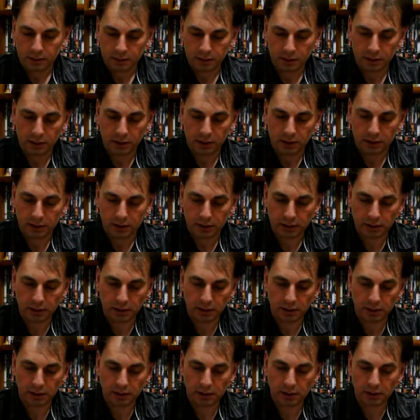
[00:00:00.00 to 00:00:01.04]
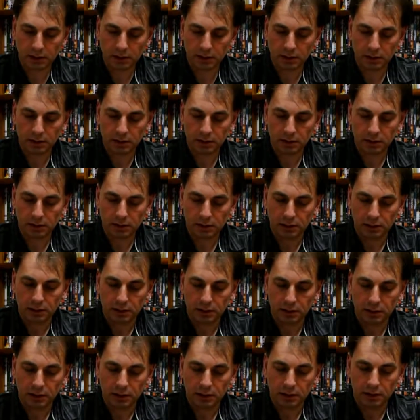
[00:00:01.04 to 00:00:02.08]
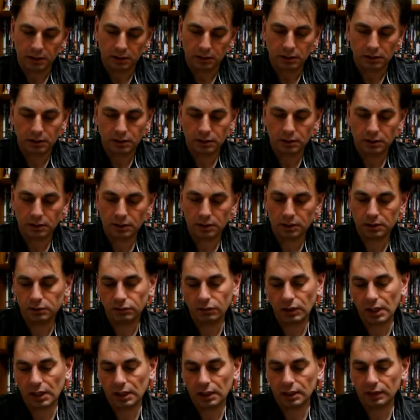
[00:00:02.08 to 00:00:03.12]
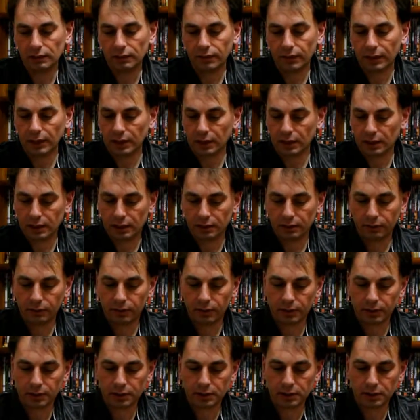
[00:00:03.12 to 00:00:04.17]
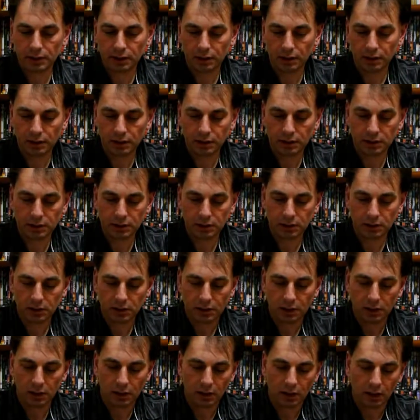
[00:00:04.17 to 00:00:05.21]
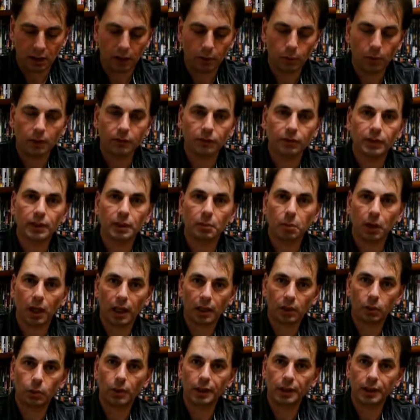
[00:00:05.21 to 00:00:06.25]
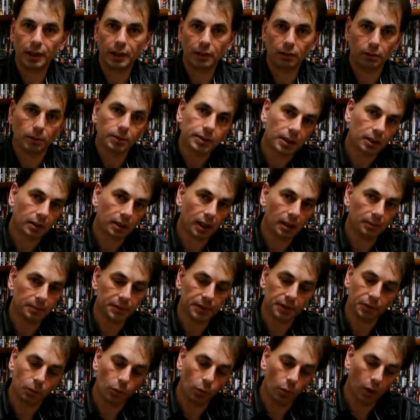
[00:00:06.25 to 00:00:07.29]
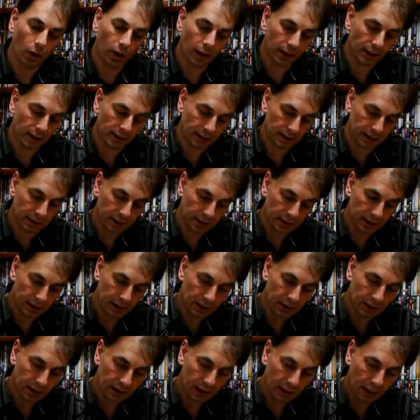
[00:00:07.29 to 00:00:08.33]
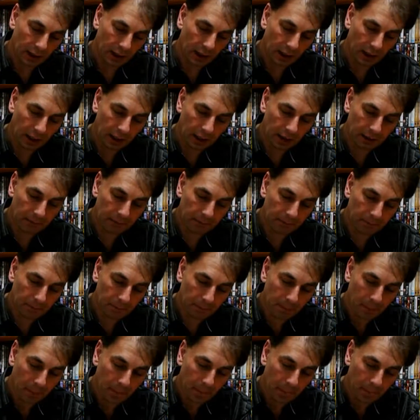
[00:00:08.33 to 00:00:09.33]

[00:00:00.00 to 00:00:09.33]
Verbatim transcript: as you can see it's it's fairly thick for its size. I went for the black one, it also comes in white. Um,